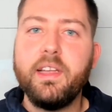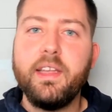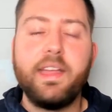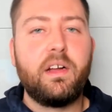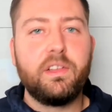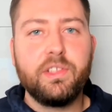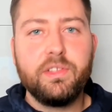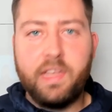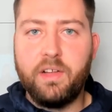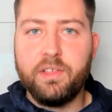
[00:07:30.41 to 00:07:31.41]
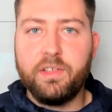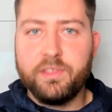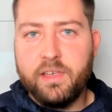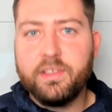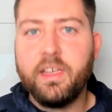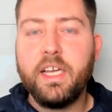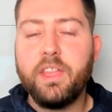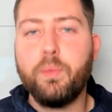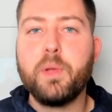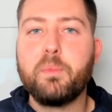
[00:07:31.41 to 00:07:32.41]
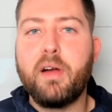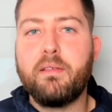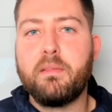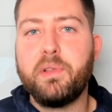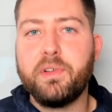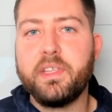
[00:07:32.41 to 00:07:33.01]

it also tells us the win probability